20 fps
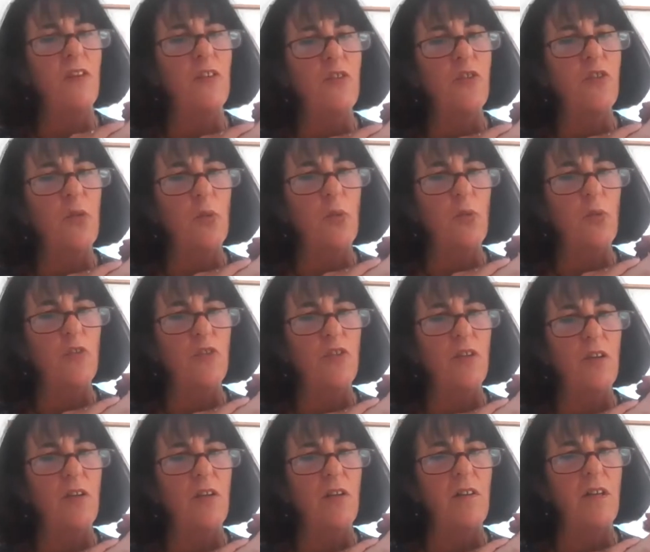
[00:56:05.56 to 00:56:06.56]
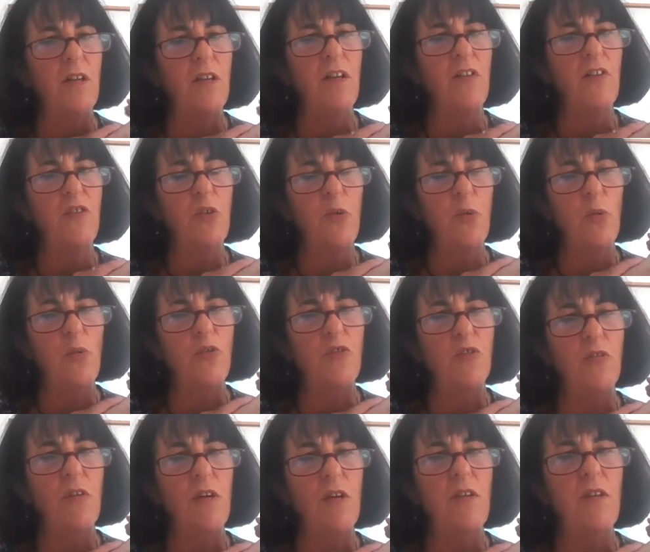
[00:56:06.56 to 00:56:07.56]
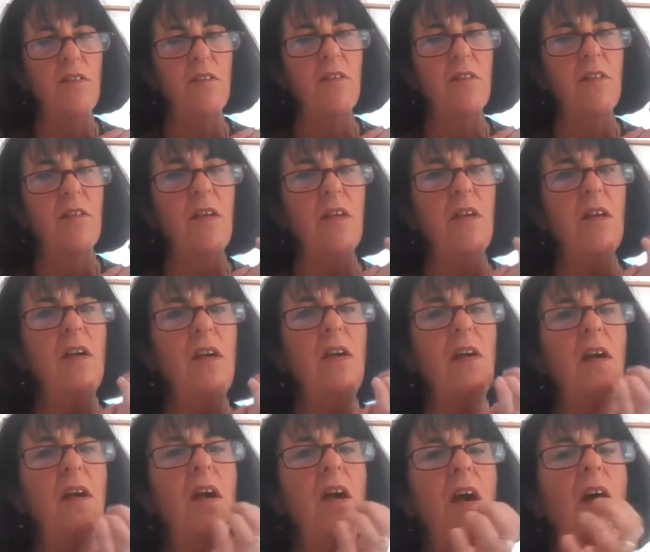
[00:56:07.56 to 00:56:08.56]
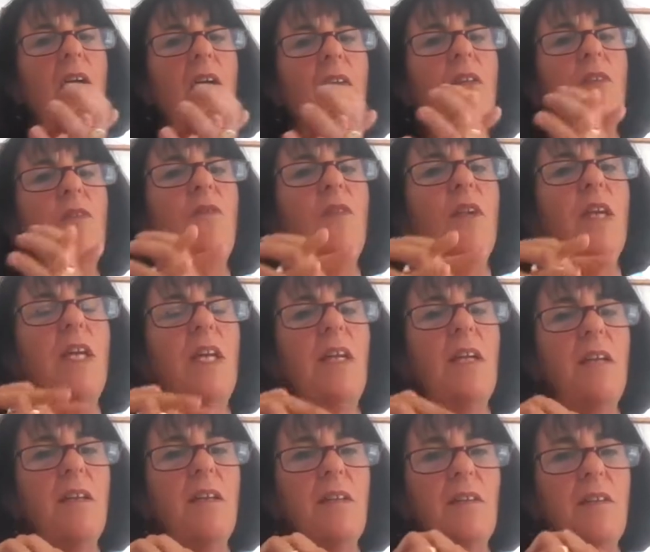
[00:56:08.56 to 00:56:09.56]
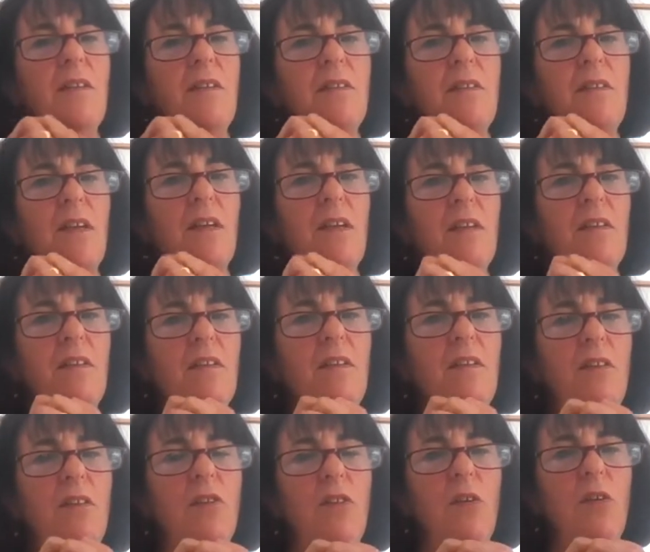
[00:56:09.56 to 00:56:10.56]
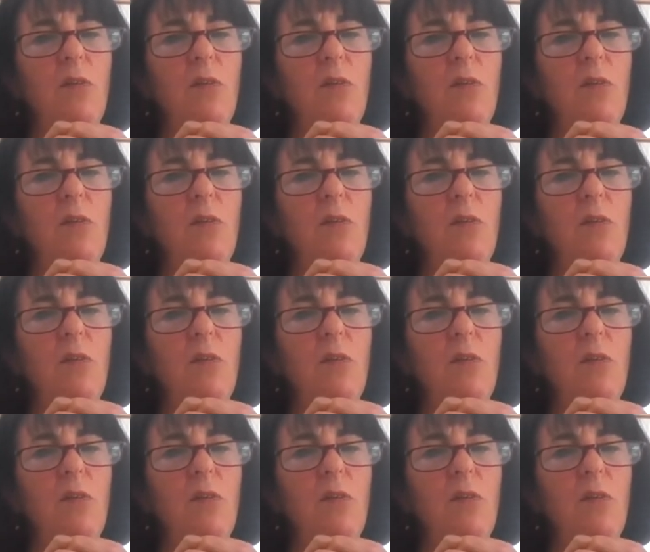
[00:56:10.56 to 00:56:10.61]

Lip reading: that can torture us, and the feeling that, you